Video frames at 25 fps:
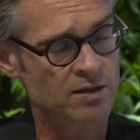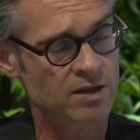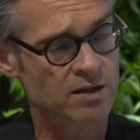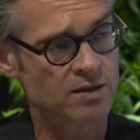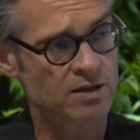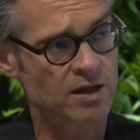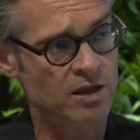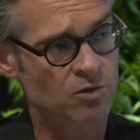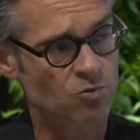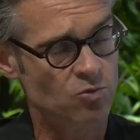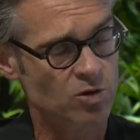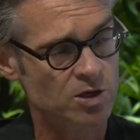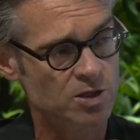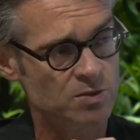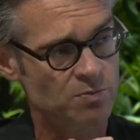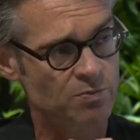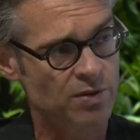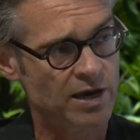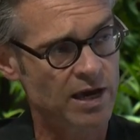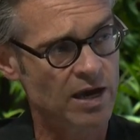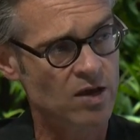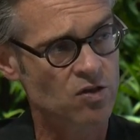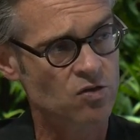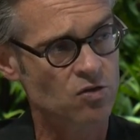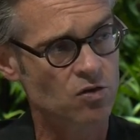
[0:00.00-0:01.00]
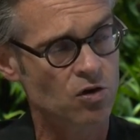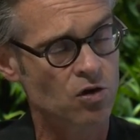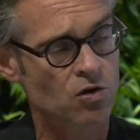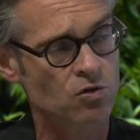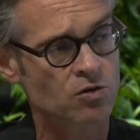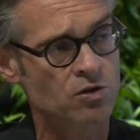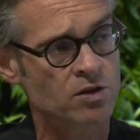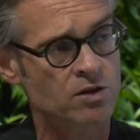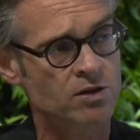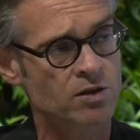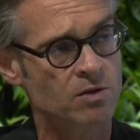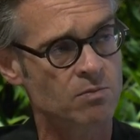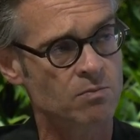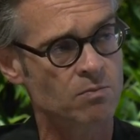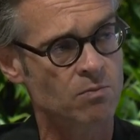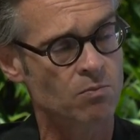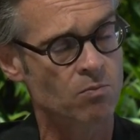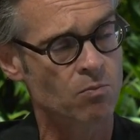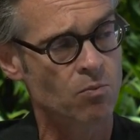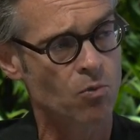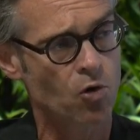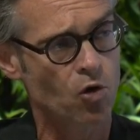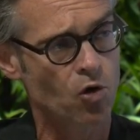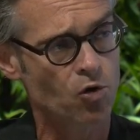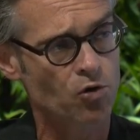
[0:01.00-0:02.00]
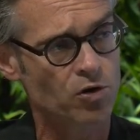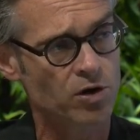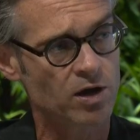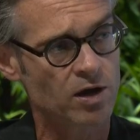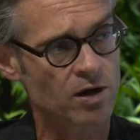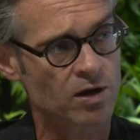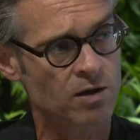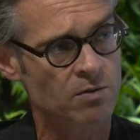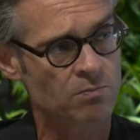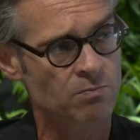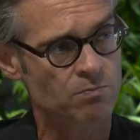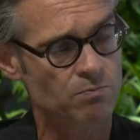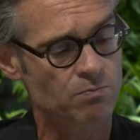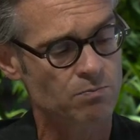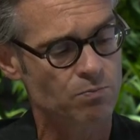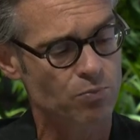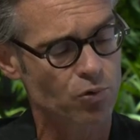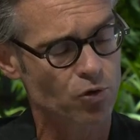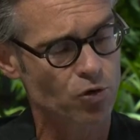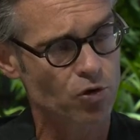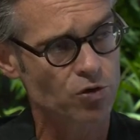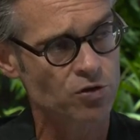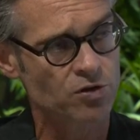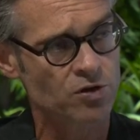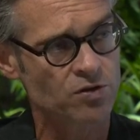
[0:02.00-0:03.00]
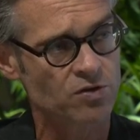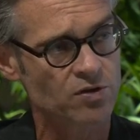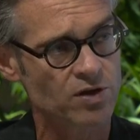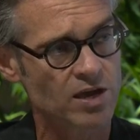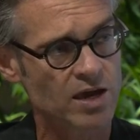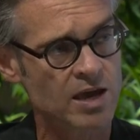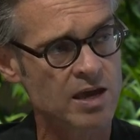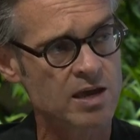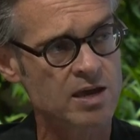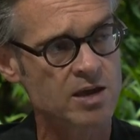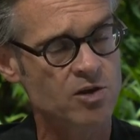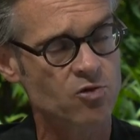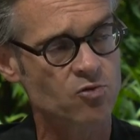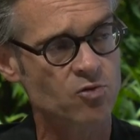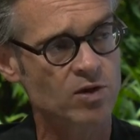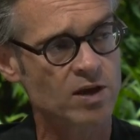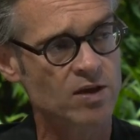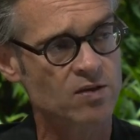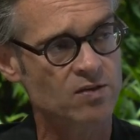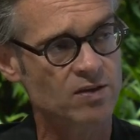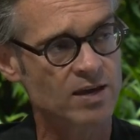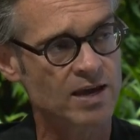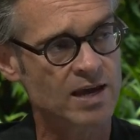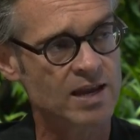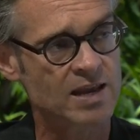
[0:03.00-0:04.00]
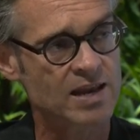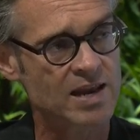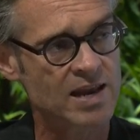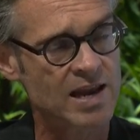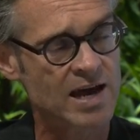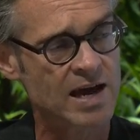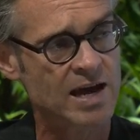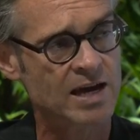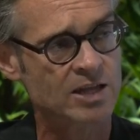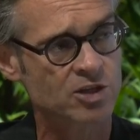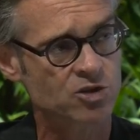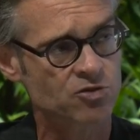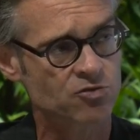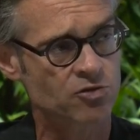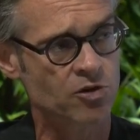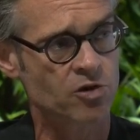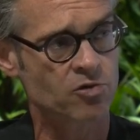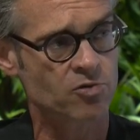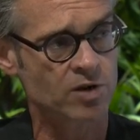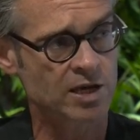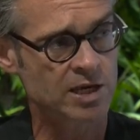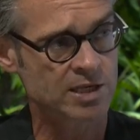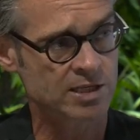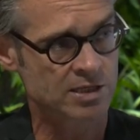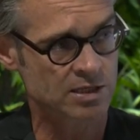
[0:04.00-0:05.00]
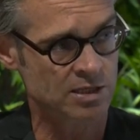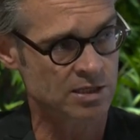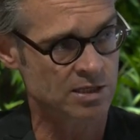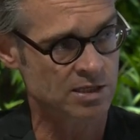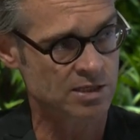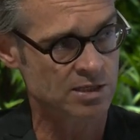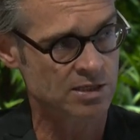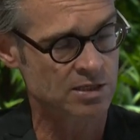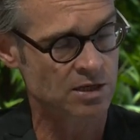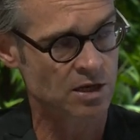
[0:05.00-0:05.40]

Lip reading: that that was based on a more important increase in natriuresis.